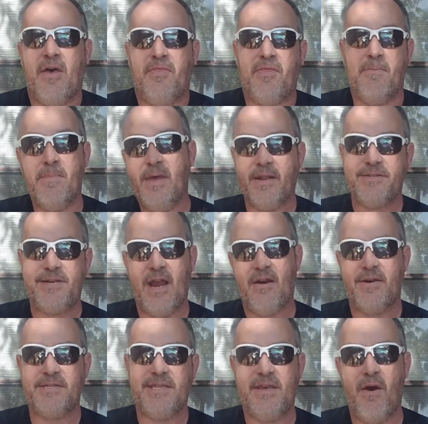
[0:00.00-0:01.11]
The
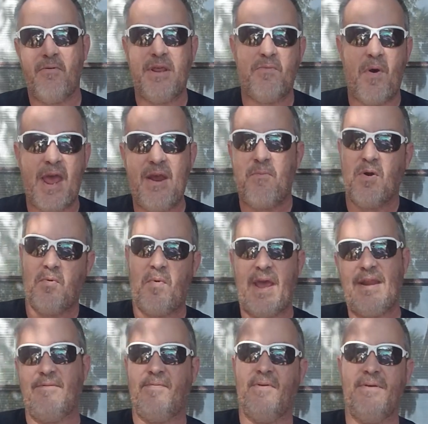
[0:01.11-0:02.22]
military is the only way. We're
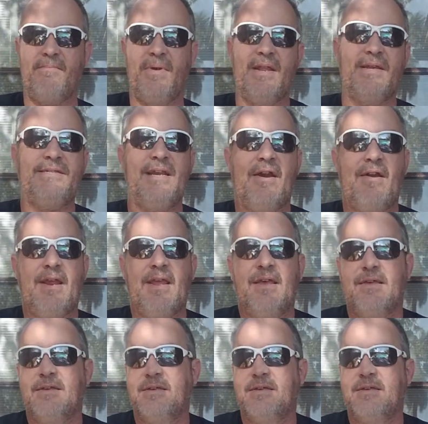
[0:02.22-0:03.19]
waiting for the military.